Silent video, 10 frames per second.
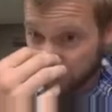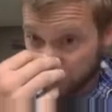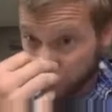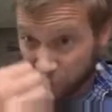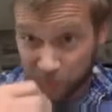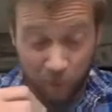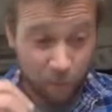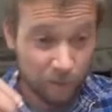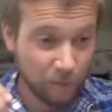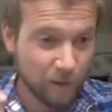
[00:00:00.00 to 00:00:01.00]
me a thumbs
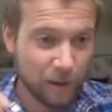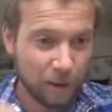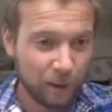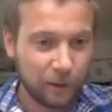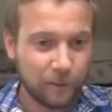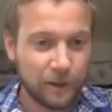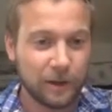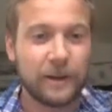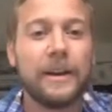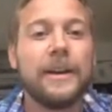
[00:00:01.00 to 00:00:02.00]
up if you can read the words
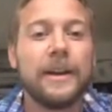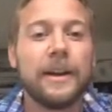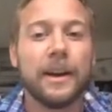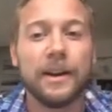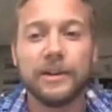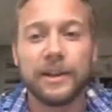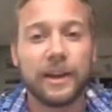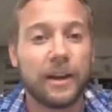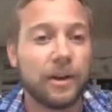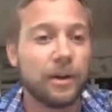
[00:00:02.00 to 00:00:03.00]
there, Matt Dunbar.
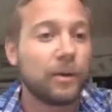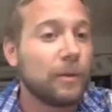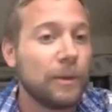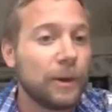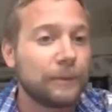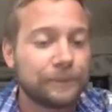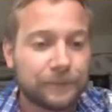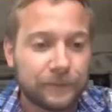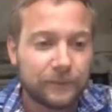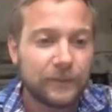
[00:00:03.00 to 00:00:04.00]
Ryan,
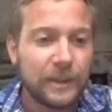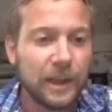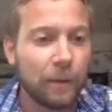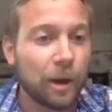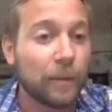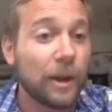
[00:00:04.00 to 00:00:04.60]
cool, thank you.